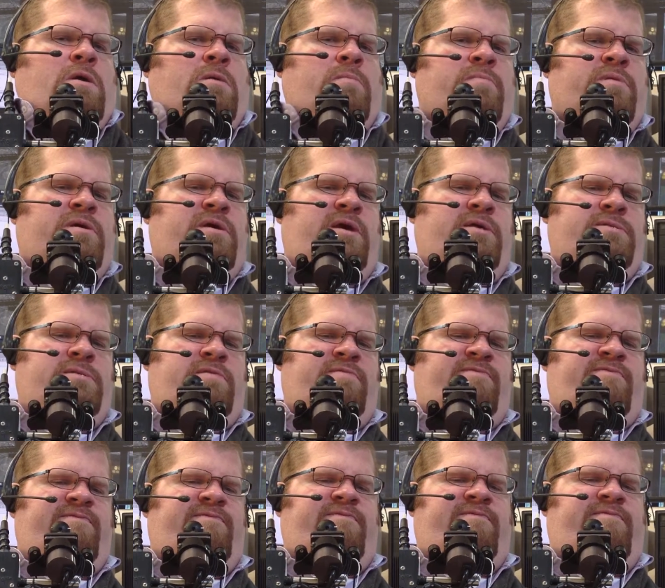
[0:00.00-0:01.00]
because
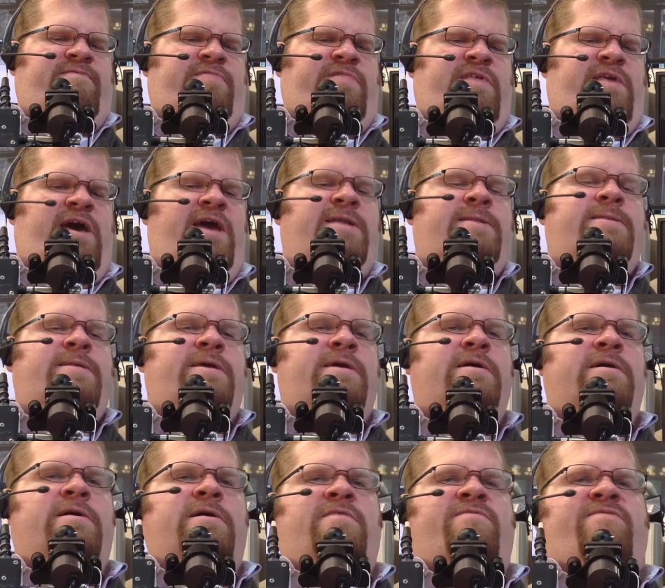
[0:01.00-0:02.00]
of the
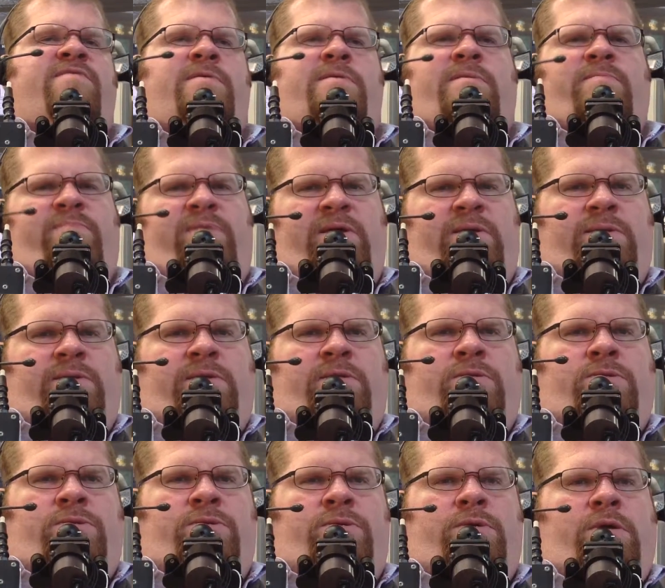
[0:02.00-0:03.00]
idea of
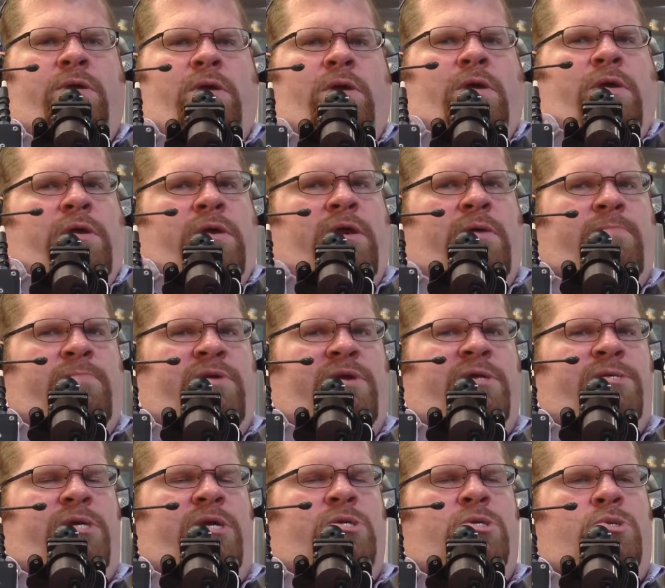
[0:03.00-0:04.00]
independence and
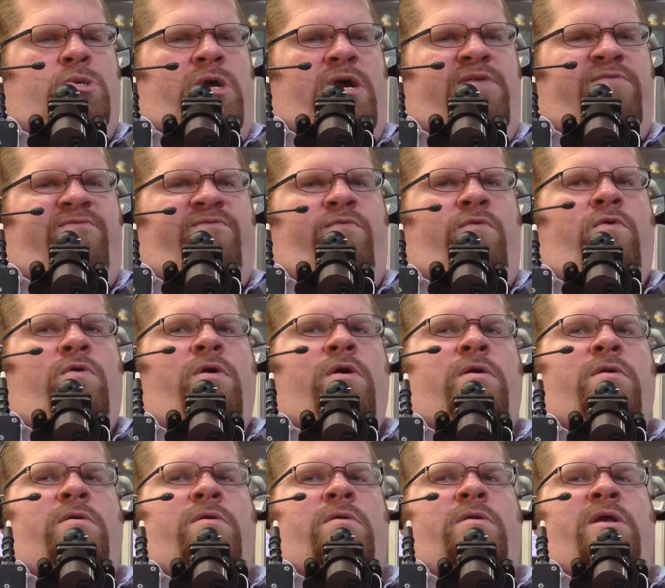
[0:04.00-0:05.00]
because I strive
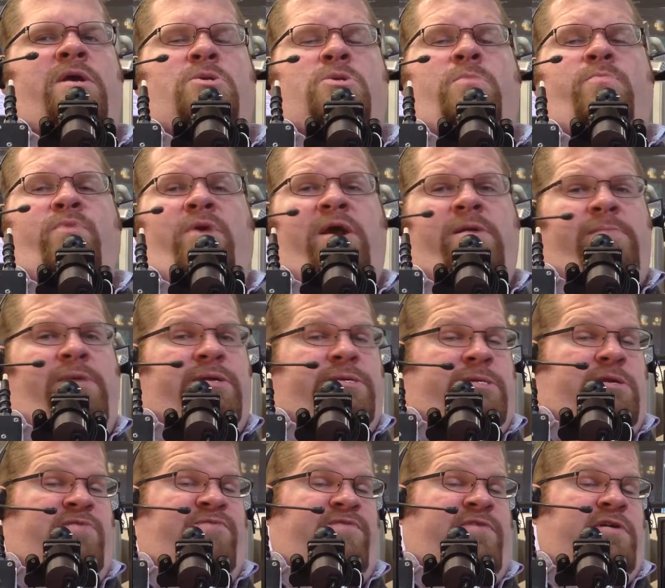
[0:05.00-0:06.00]
for and actually pride
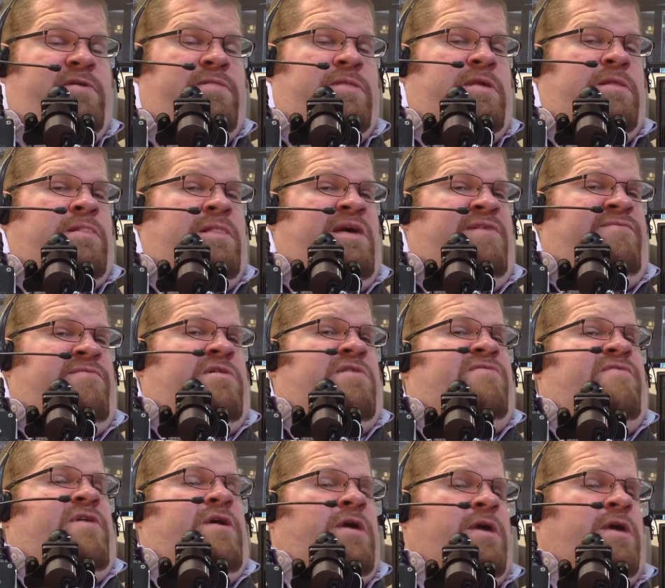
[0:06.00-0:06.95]
myself in the level of